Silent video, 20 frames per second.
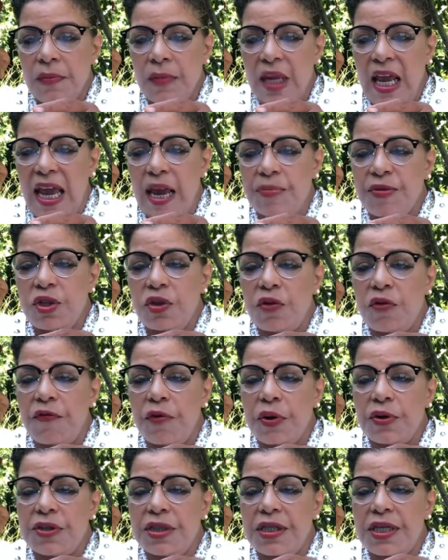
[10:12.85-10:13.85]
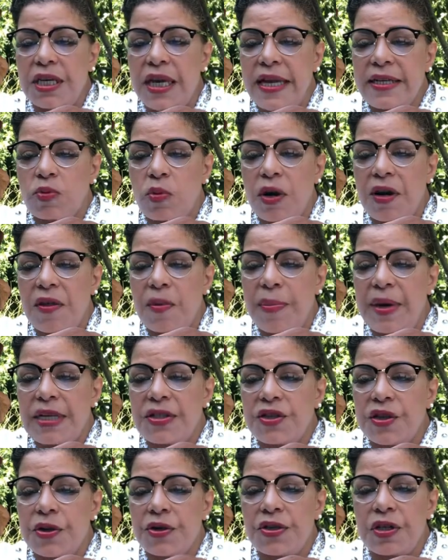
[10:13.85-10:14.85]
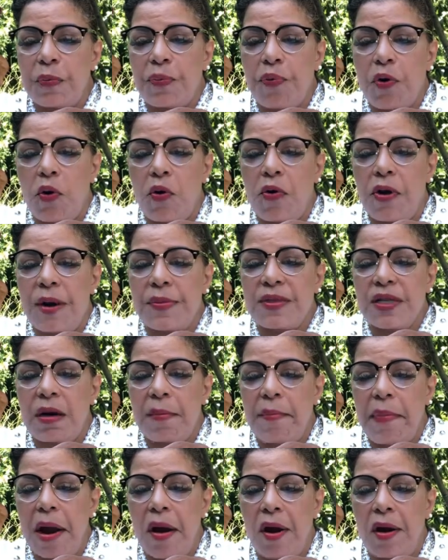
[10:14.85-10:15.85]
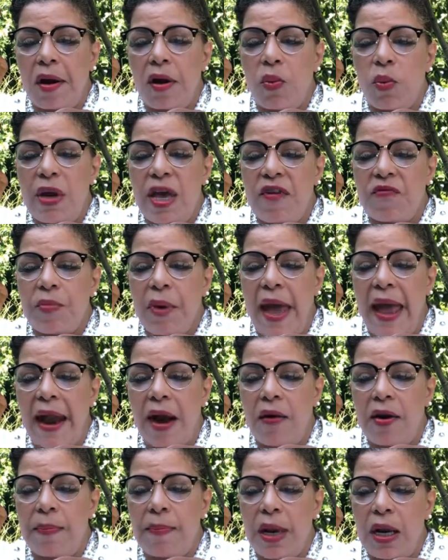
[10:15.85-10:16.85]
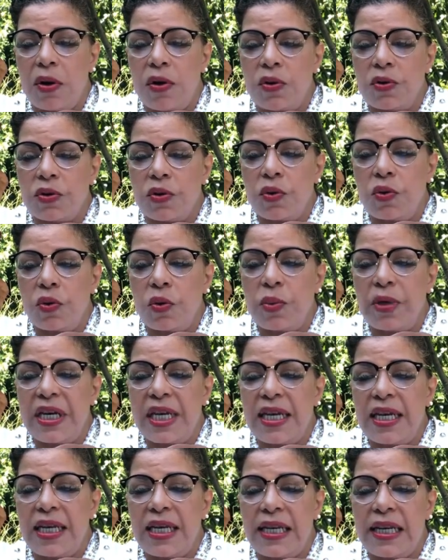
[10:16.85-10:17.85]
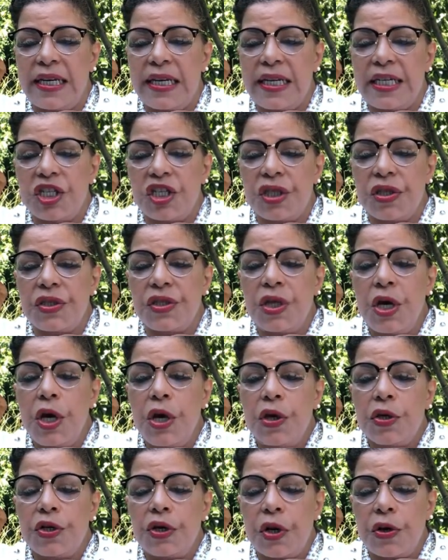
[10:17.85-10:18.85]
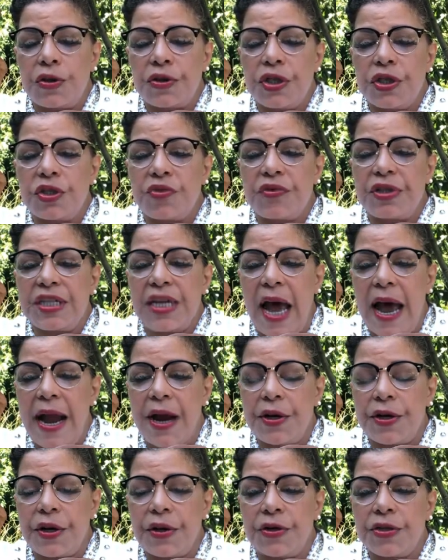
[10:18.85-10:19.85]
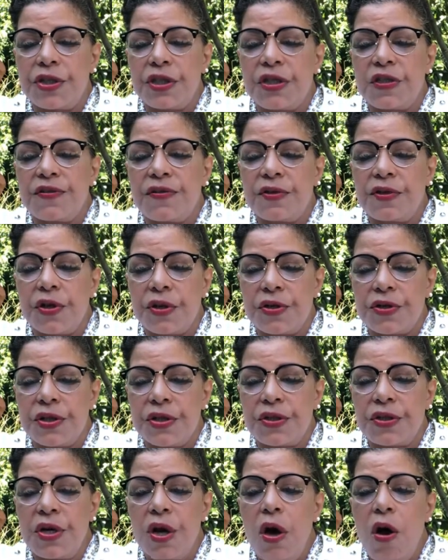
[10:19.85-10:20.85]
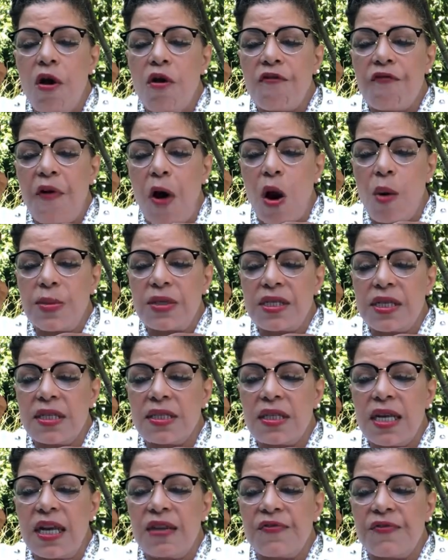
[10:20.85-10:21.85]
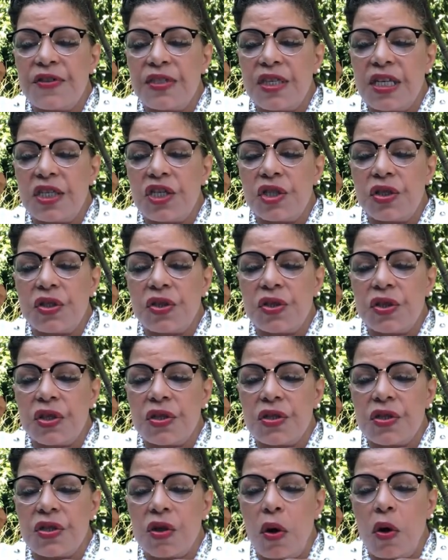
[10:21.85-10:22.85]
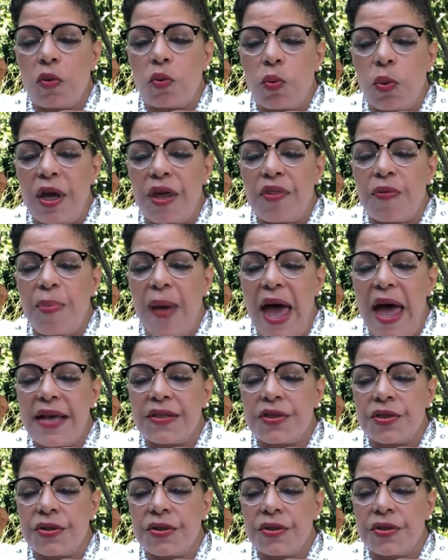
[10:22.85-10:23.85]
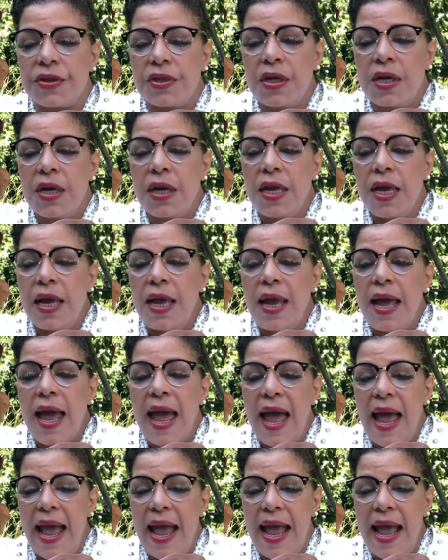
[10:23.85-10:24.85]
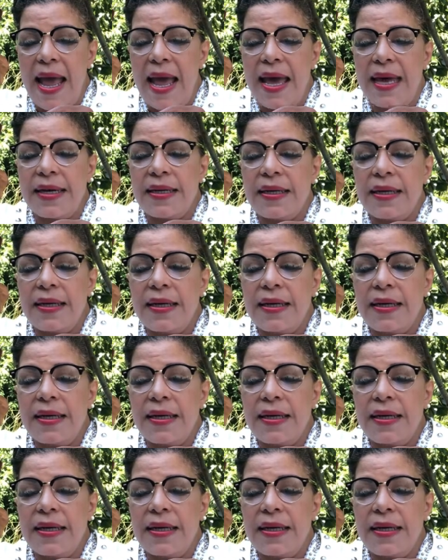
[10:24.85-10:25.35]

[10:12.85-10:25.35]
Hampton University has one of the best nursing programs in America. We have Meharry Medical School. We need clinicians, nurses, retired nurses, pharmacists, and physicians to consult with pastors and